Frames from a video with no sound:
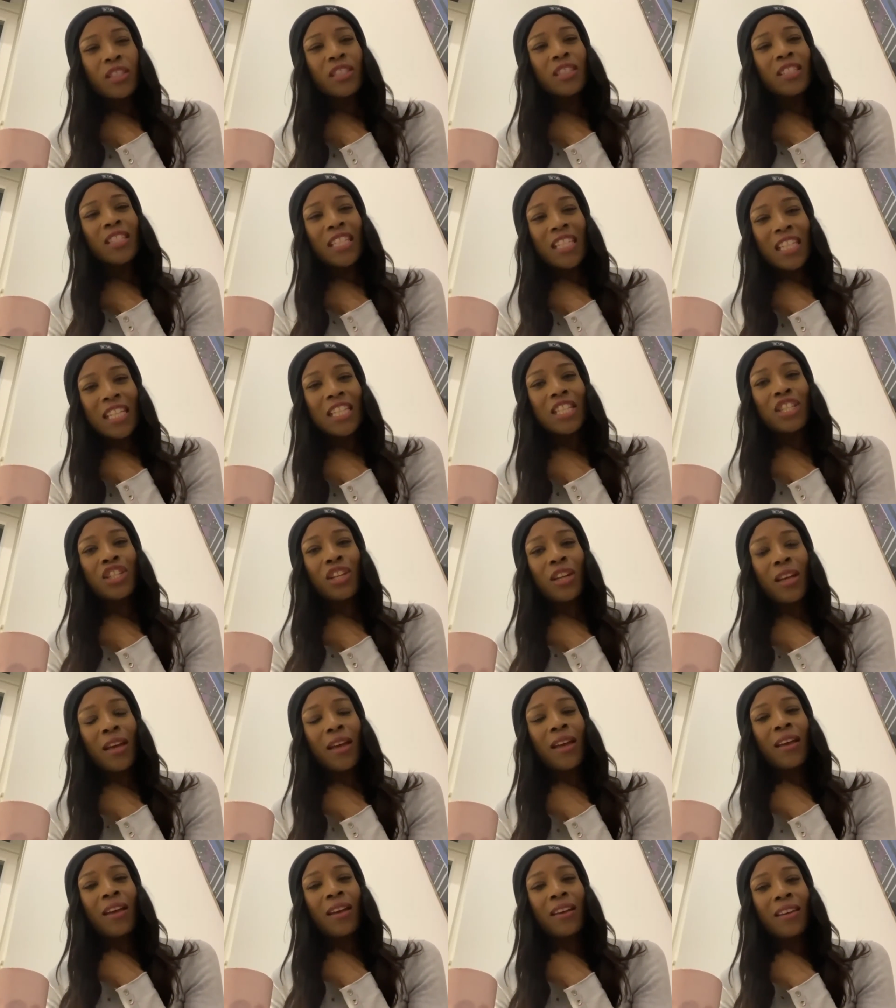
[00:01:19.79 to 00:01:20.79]

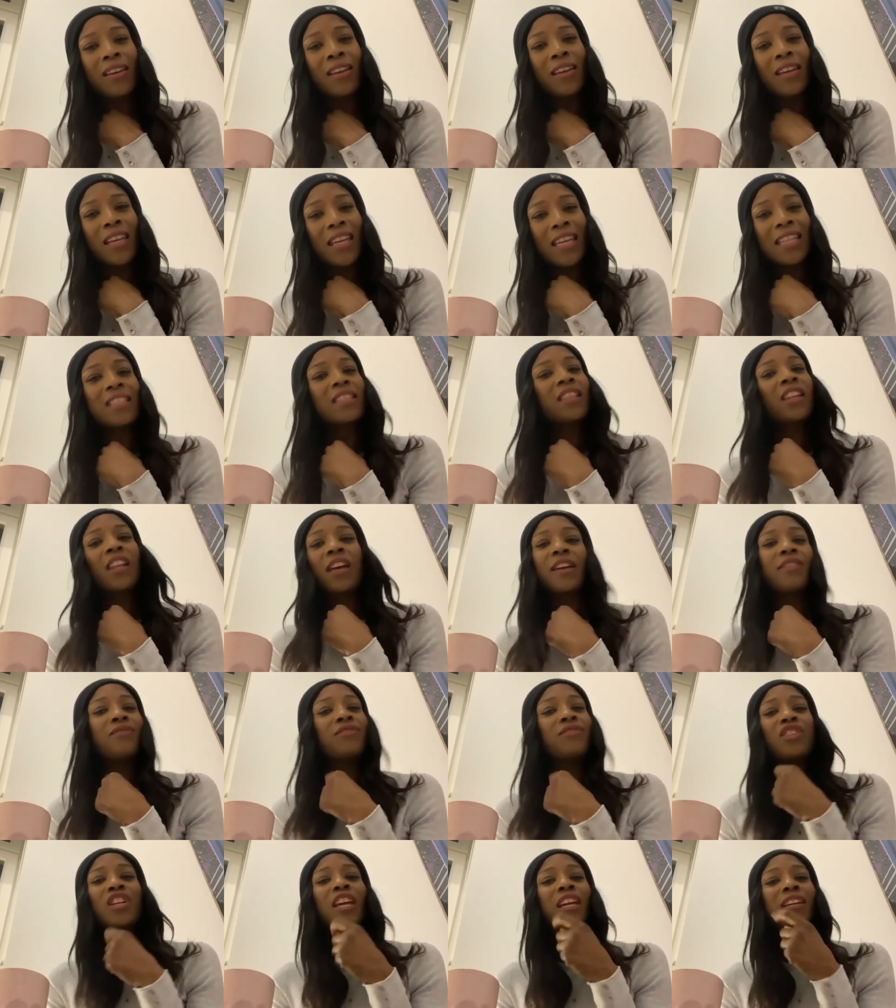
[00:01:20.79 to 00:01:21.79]
teacher is
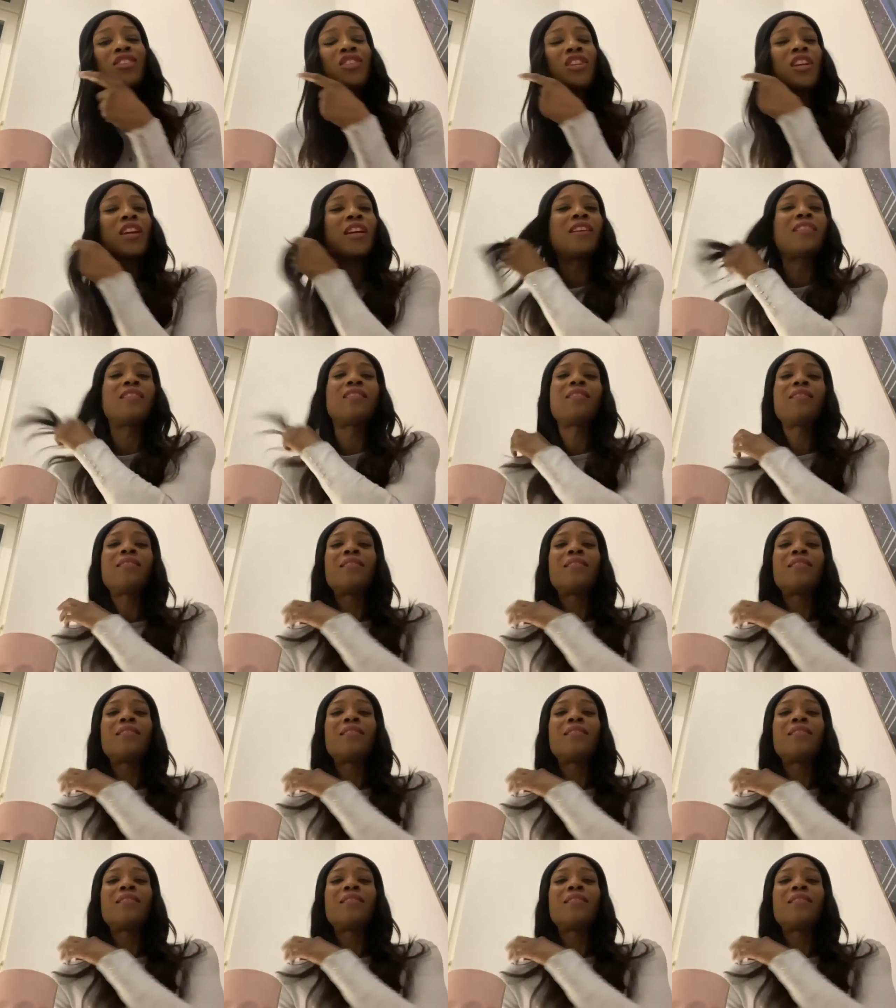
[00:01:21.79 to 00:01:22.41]
life changing.